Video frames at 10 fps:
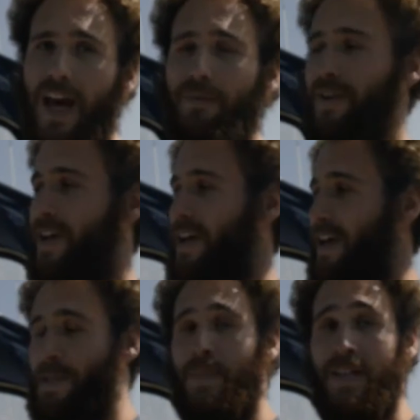cabin
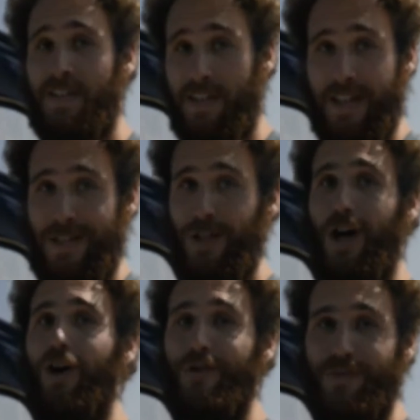is basically as
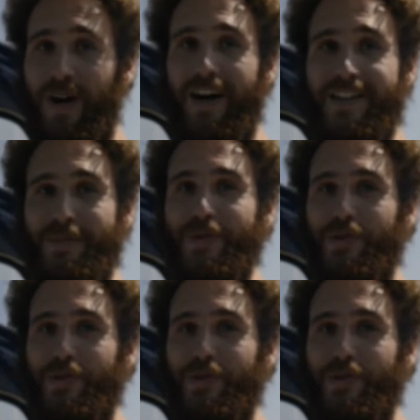low as possible.